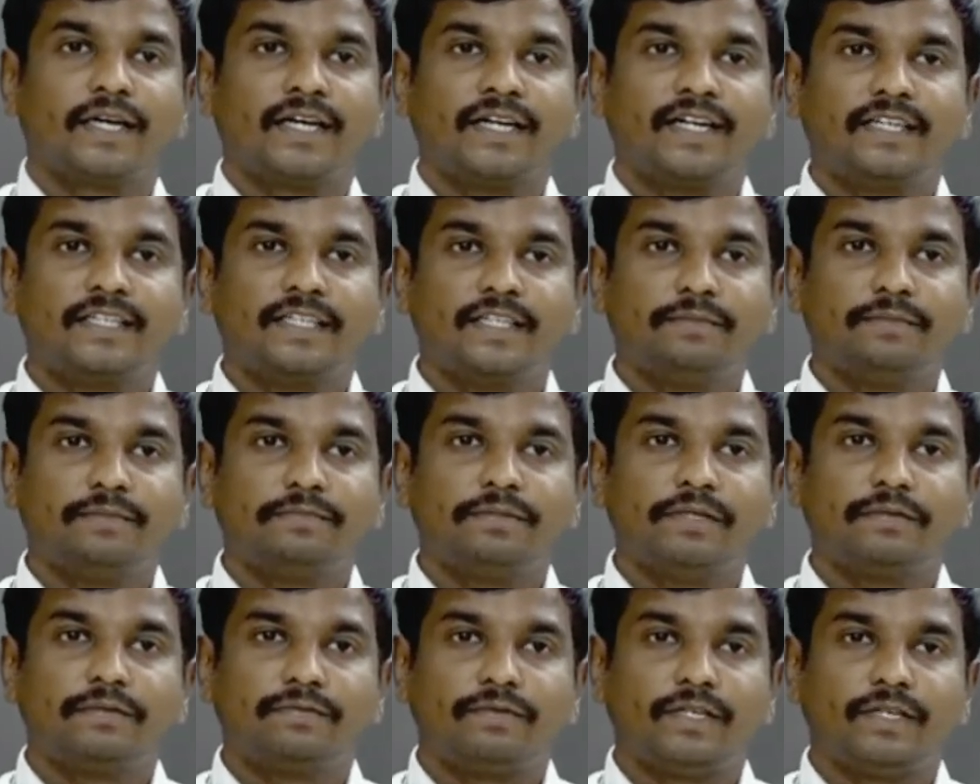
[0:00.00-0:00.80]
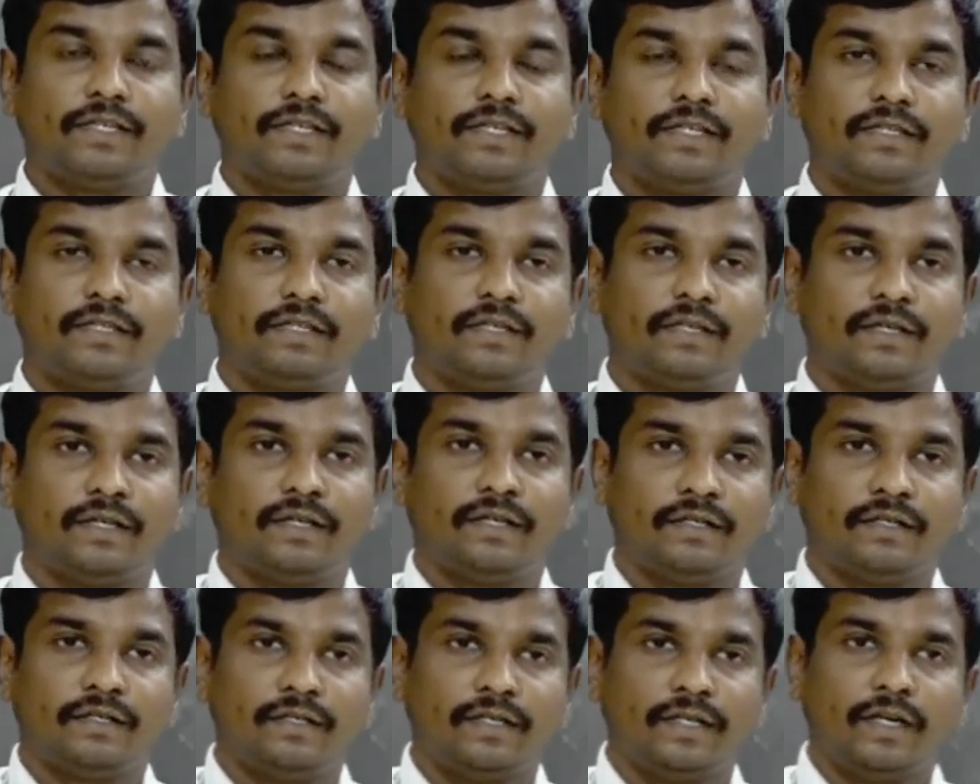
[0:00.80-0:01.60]
connecting between
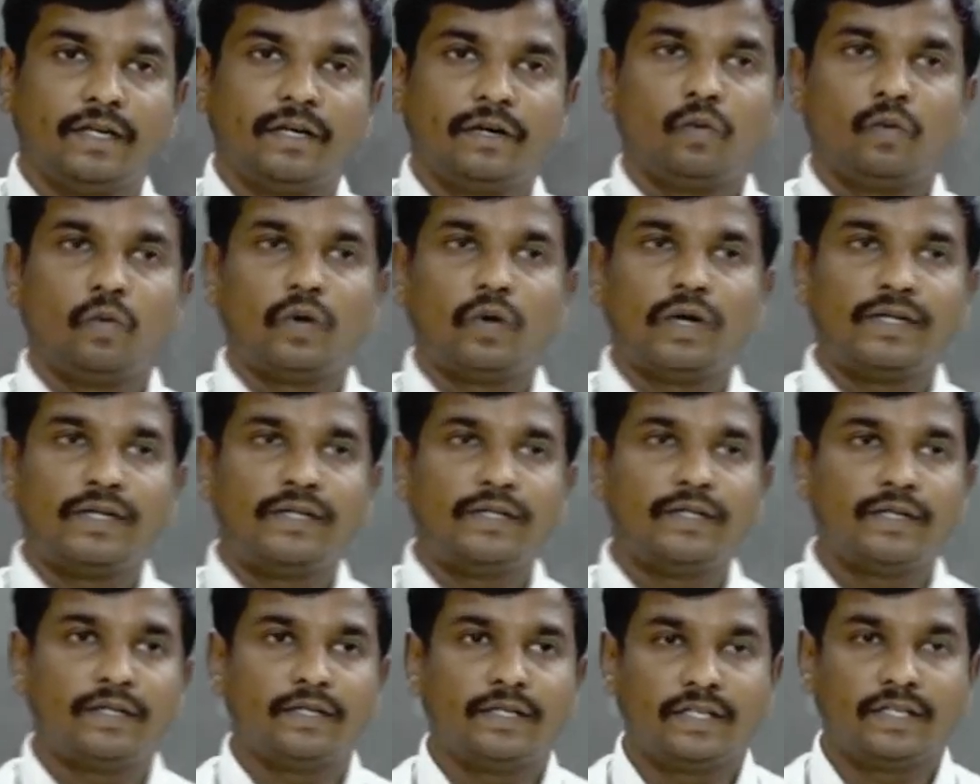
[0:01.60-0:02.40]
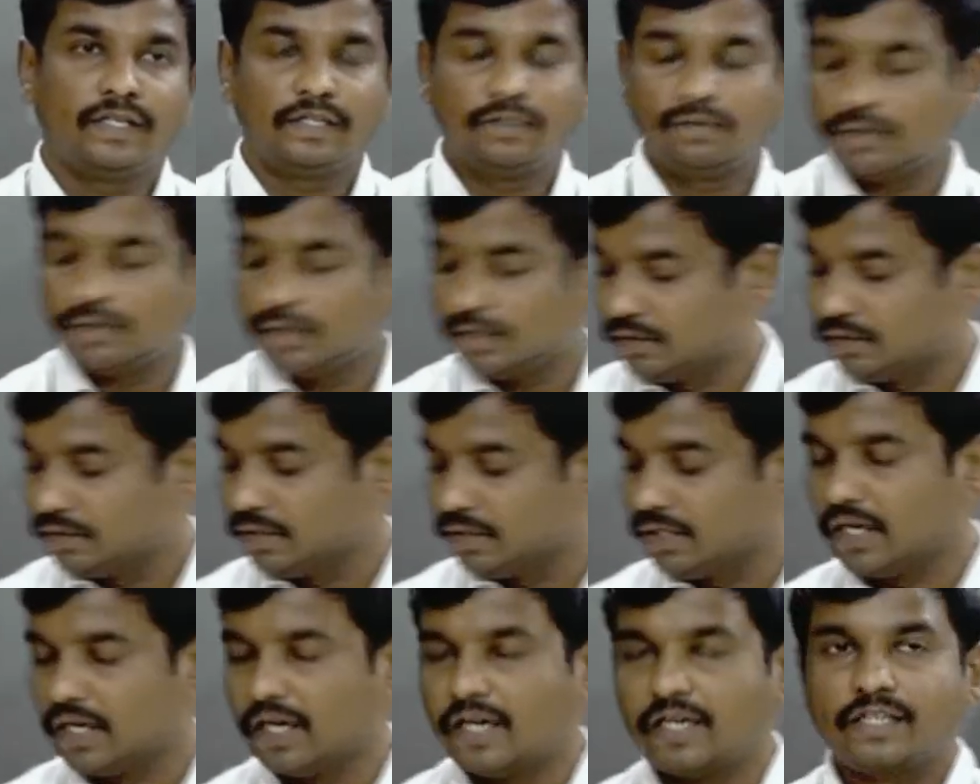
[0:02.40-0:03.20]
one
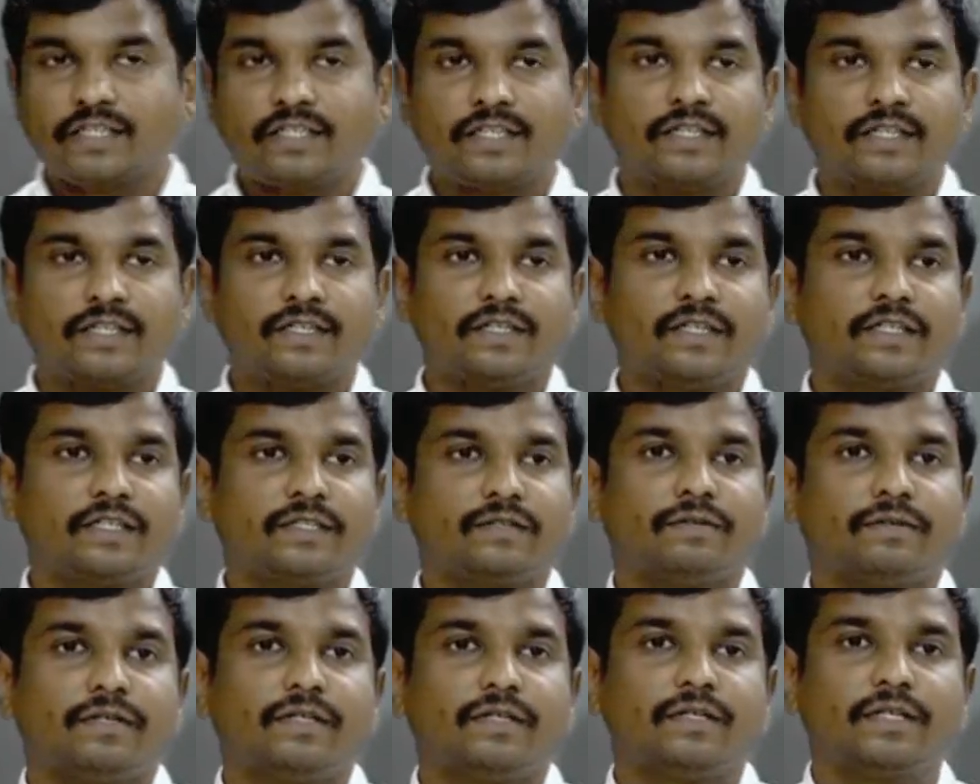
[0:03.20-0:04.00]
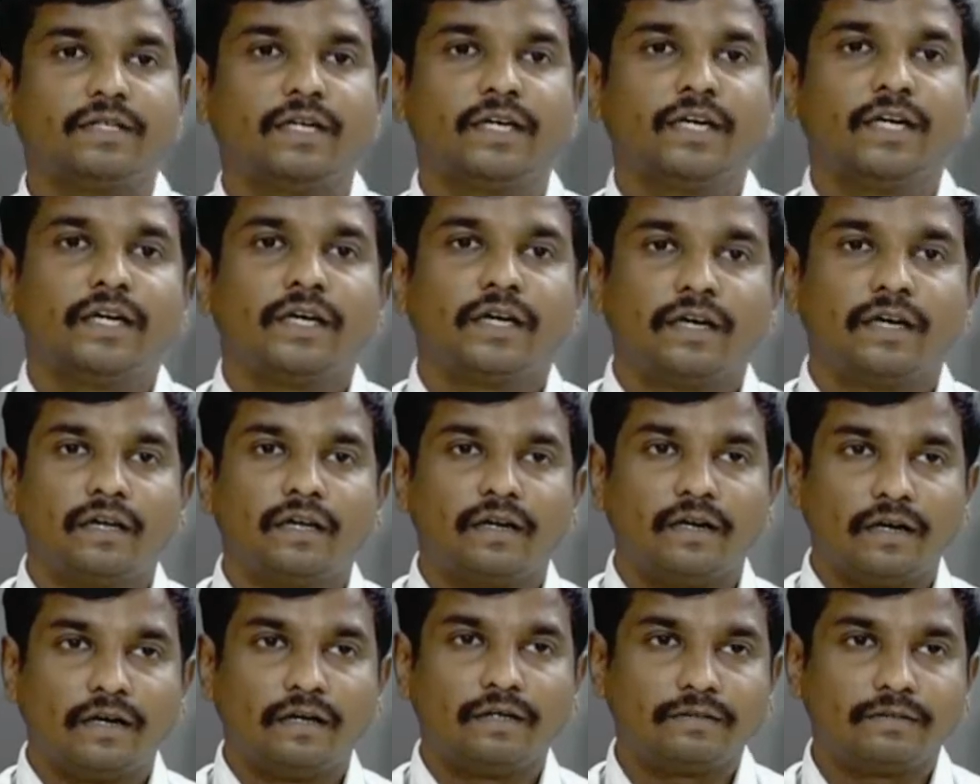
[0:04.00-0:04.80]
network to the another network
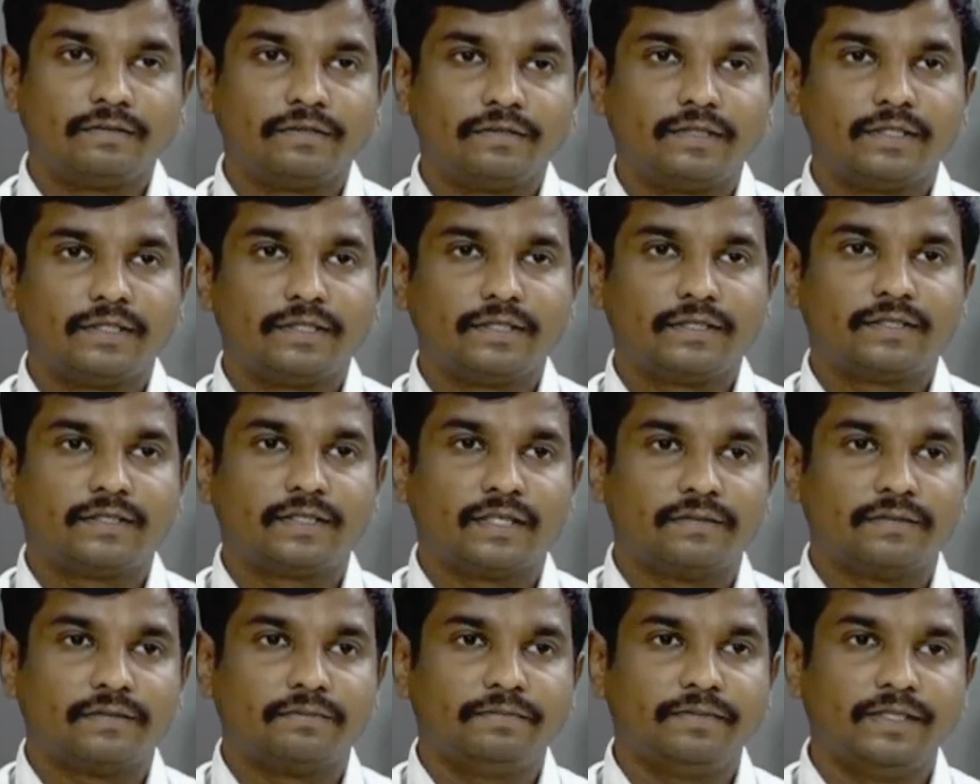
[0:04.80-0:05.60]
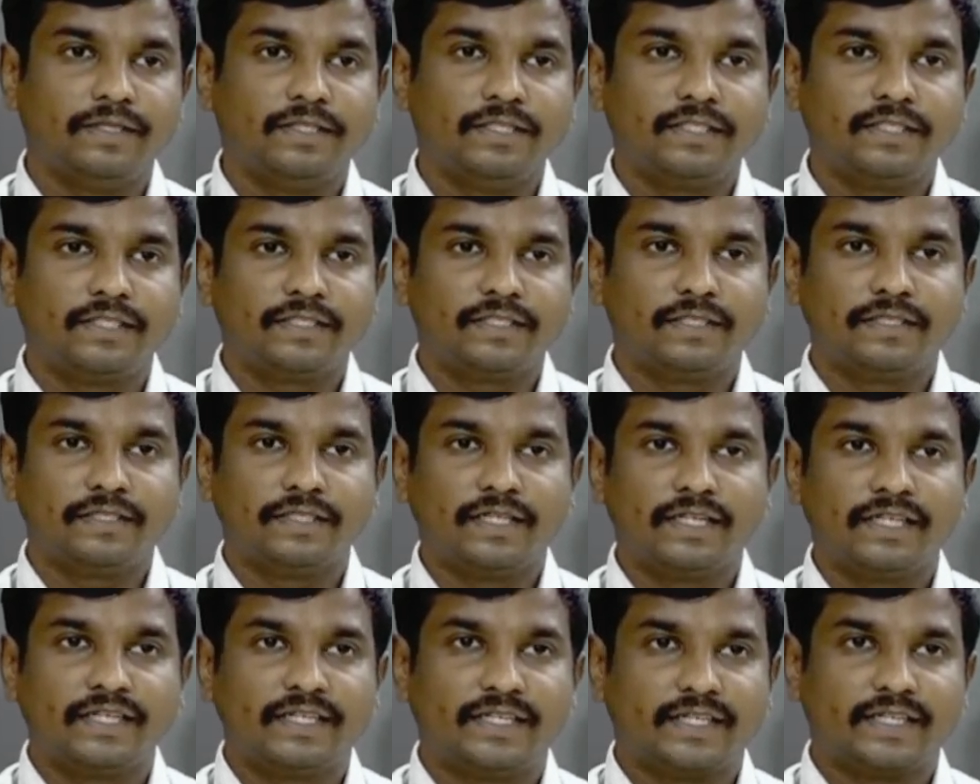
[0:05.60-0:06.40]
along with some
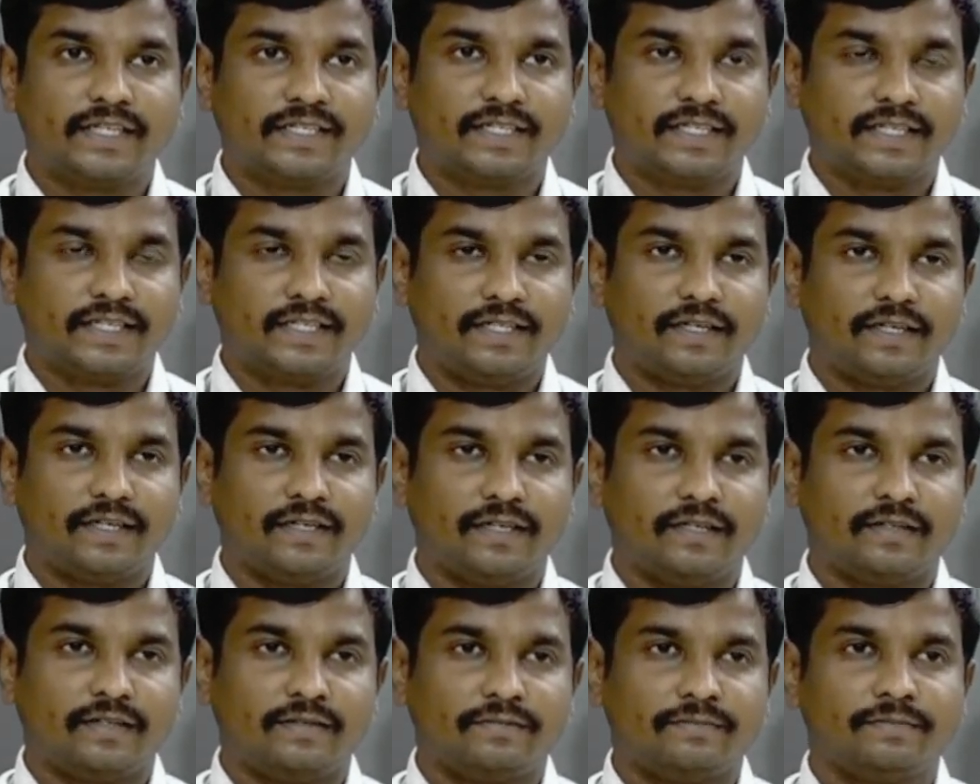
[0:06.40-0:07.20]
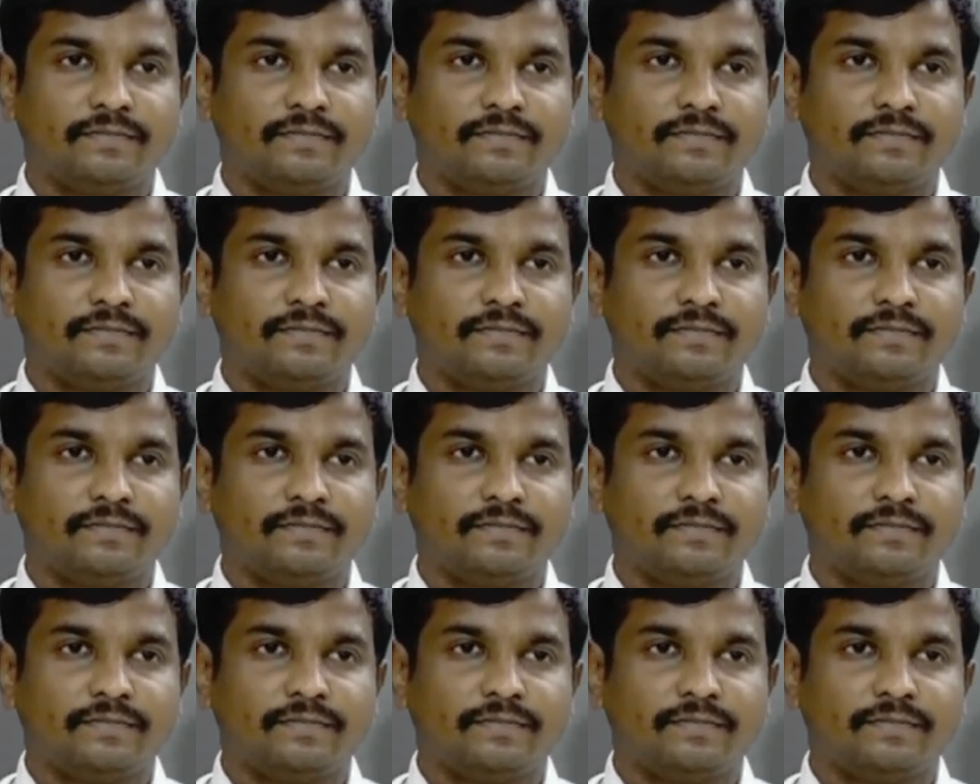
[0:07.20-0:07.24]
dedicated